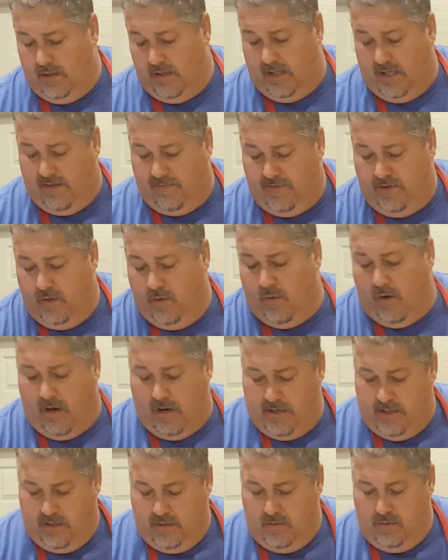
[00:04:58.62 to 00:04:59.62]
if you are
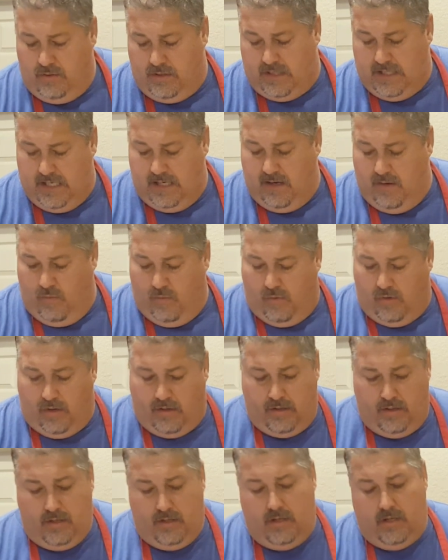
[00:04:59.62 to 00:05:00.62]
using
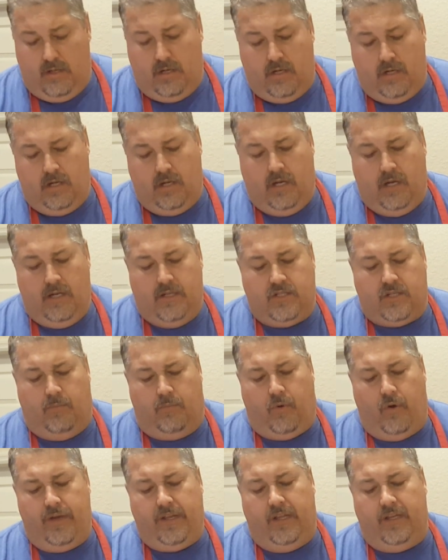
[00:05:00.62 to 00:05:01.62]
water to
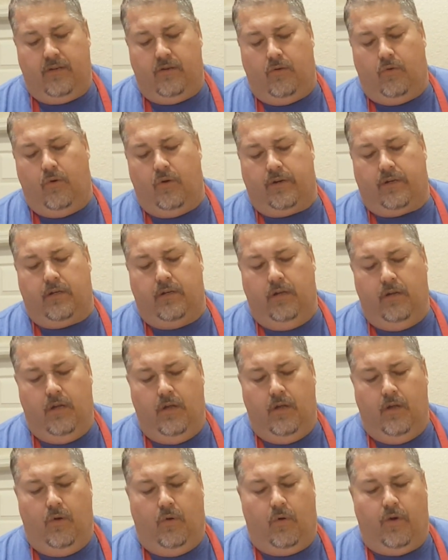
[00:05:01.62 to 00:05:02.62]
boil it
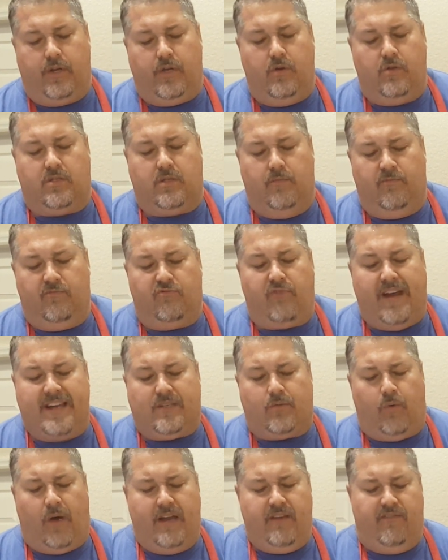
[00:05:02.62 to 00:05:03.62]
or use some
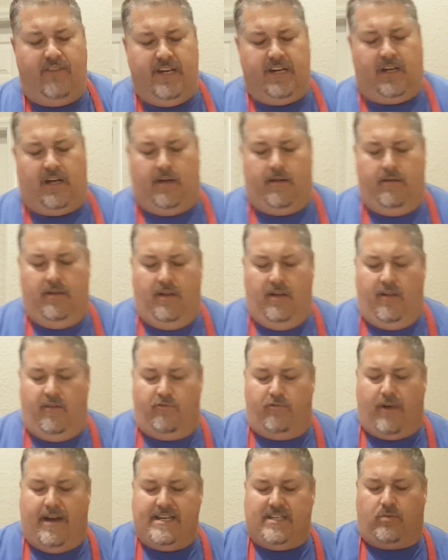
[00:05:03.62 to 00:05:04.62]
rice wine vinegar.
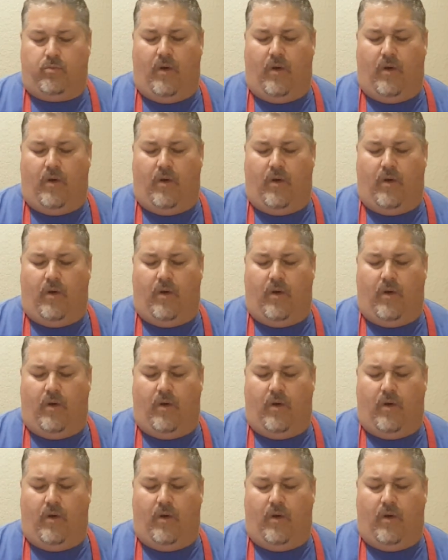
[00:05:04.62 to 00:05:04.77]
Rice